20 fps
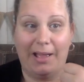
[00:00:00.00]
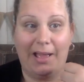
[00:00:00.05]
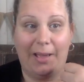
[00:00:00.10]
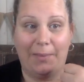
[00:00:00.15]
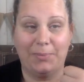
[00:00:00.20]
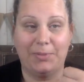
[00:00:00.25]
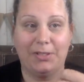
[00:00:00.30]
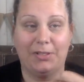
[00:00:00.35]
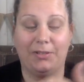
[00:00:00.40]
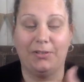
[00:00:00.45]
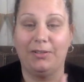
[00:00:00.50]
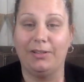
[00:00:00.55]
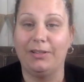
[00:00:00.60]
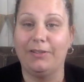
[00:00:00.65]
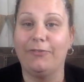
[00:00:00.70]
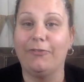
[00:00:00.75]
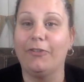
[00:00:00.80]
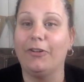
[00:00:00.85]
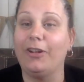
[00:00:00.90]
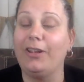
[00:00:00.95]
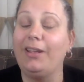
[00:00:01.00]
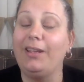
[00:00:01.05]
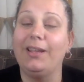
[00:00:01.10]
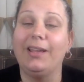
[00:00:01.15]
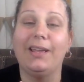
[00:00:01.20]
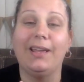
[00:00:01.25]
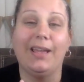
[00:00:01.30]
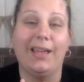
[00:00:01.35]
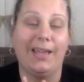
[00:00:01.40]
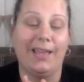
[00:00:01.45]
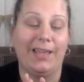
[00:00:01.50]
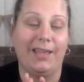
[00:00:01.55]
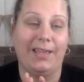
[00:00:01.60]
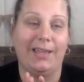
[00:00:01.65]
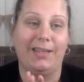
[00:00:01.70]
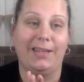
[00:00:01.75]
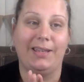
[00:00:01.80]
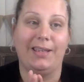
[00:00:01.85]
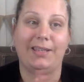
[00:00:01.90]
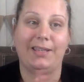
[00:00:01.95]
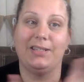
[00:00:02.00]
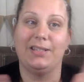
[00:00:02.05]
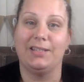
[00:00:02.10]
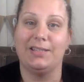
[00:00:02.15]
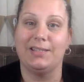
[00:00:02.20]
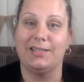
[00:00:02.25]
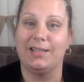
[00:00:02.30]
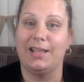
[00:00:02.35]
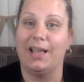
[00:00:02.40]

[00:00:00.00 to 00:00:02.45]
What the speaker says: absolutely free, and it just